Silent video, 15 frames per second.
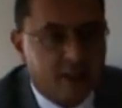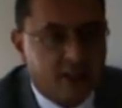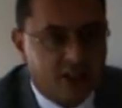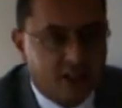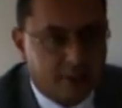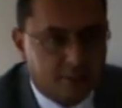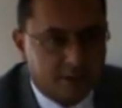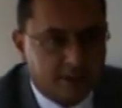
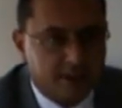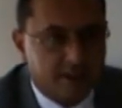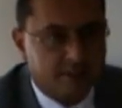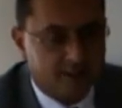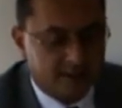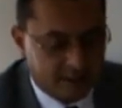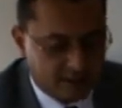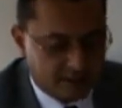keeps its
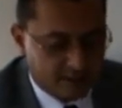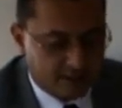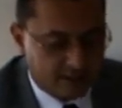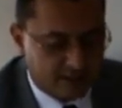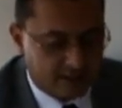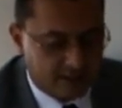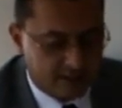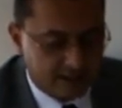
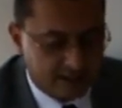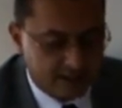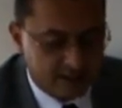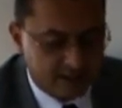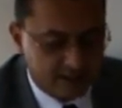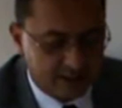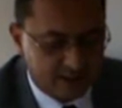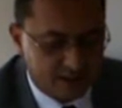physical uh,
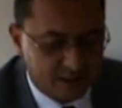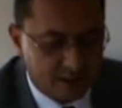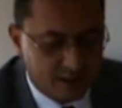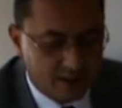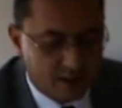existence,